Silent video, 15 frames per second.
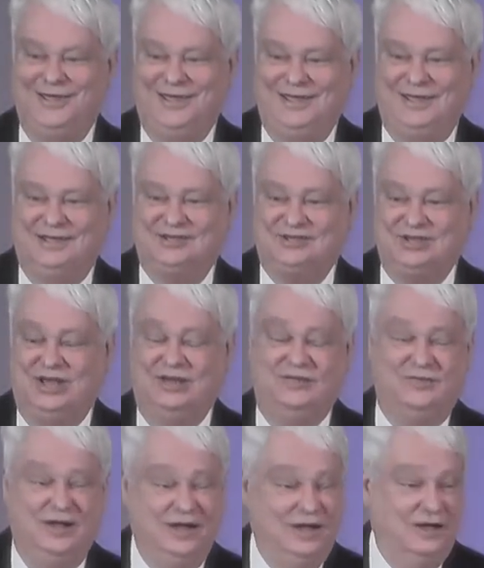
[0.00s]
is
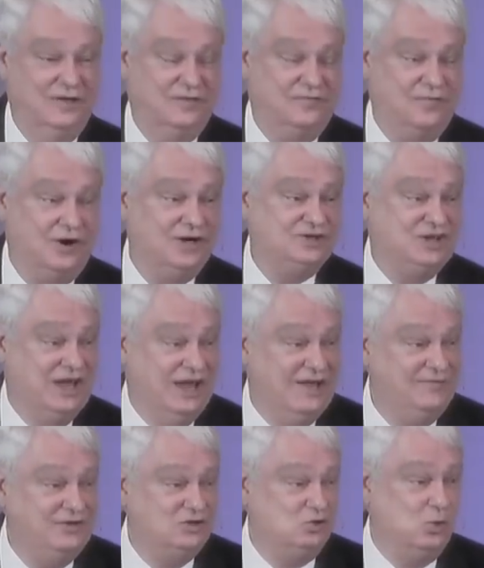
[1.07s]
saved. The phrase
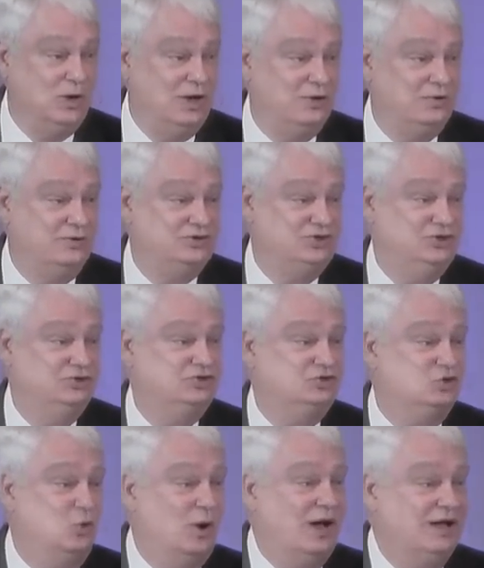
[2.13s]
heaven dweller is used
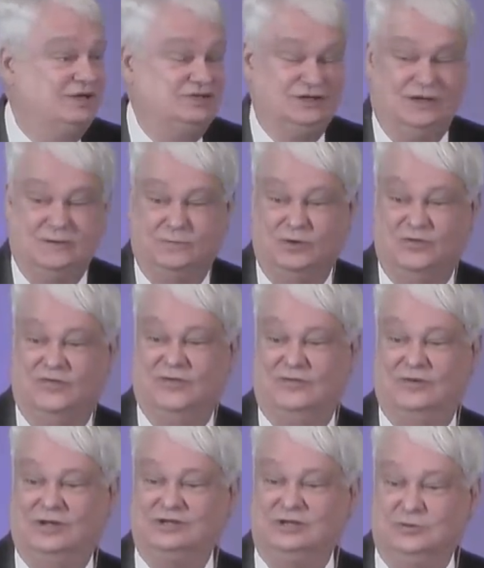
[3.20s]
twice in the book of
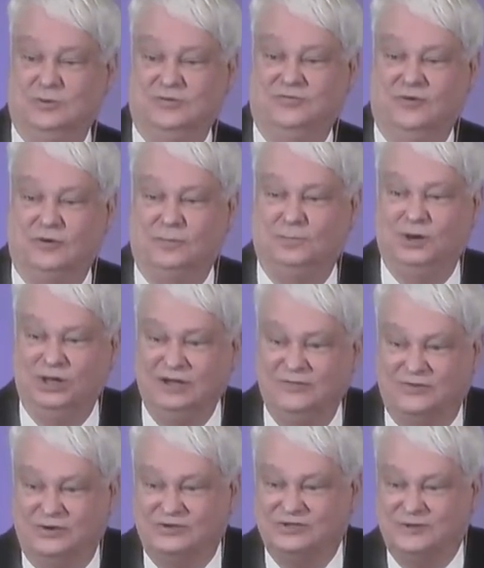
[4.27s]
Revelation to refer to
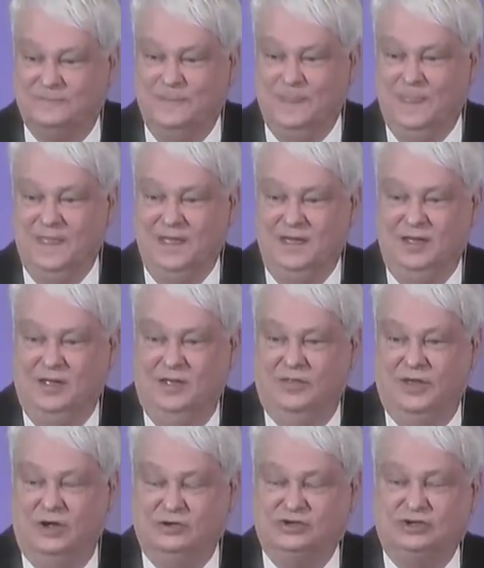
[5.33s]
believers
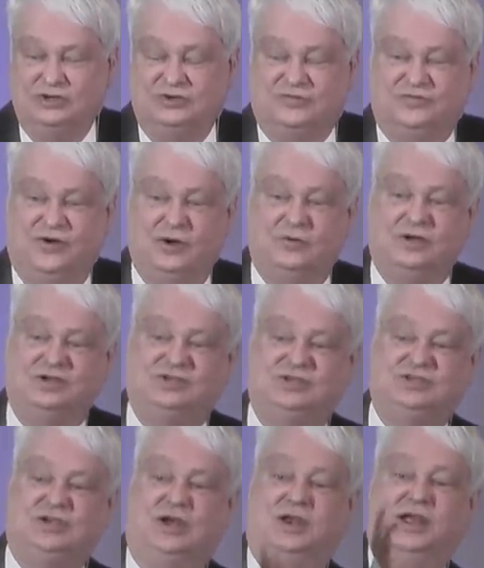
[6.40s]
those whose focus
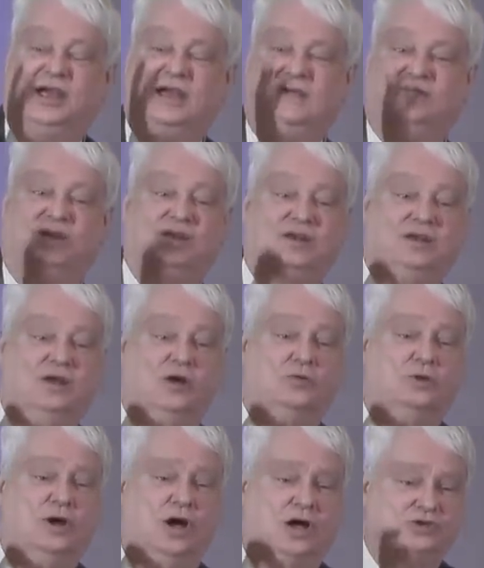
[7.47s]
is on heaven,
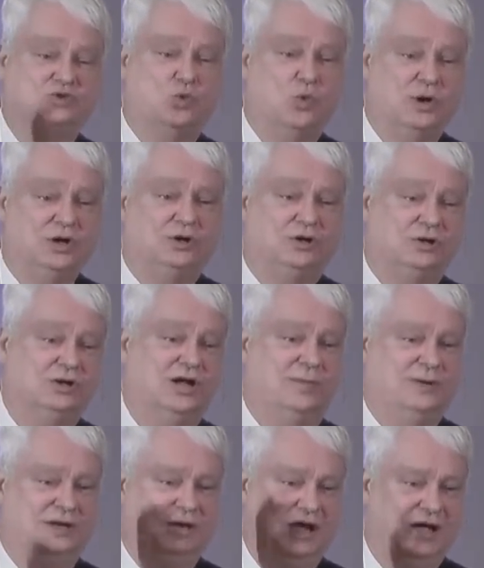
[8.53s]
on God's will
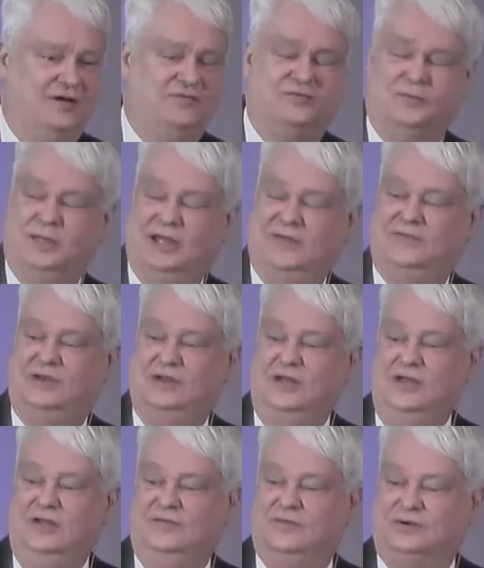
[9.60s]
coming down from heaven,
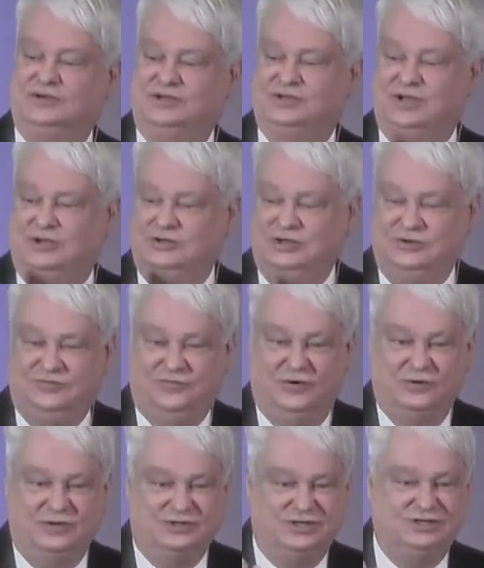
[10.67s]
versus those whose
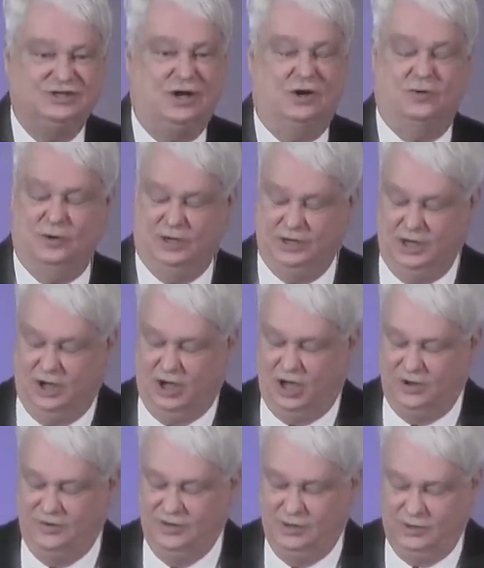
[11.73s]
focus is only
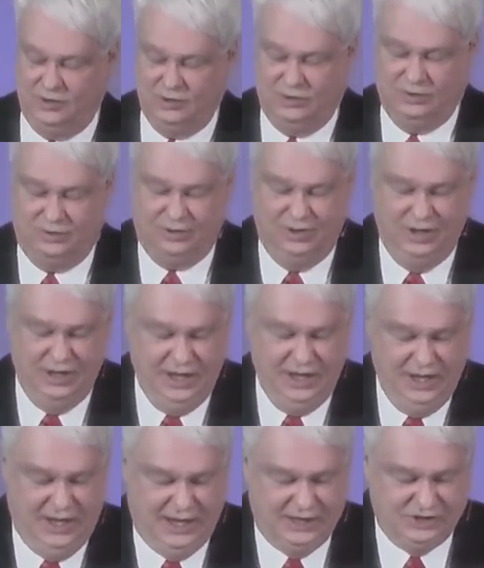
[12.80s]
on the earth.
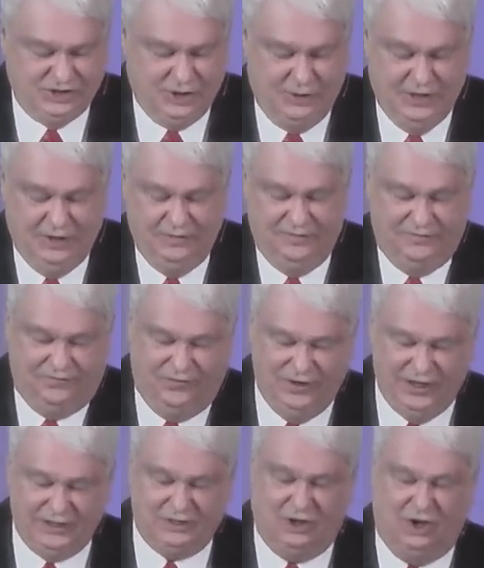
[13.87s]
And so he'll
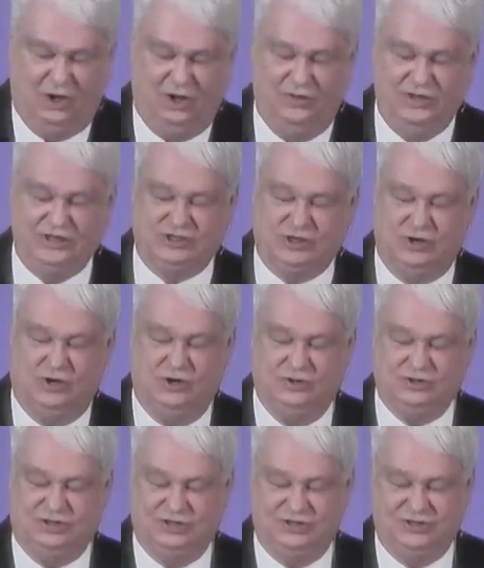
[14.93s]
inflict all these
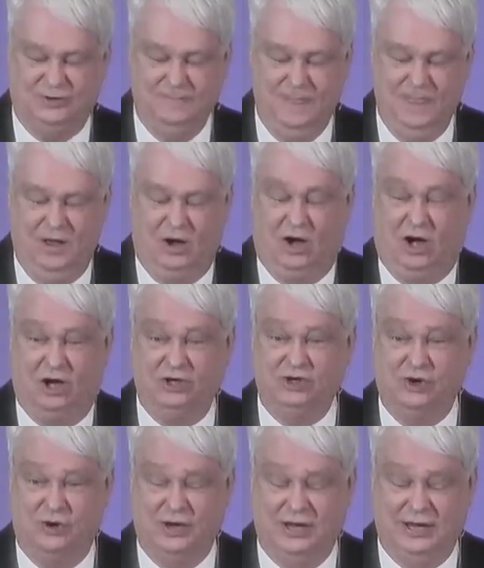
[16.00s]
curses on
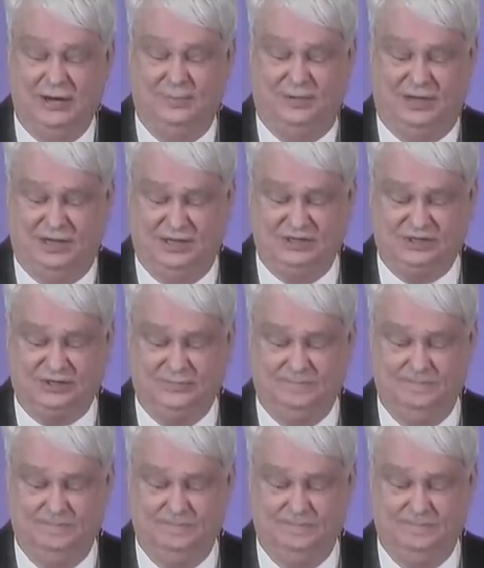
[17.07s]
your enemies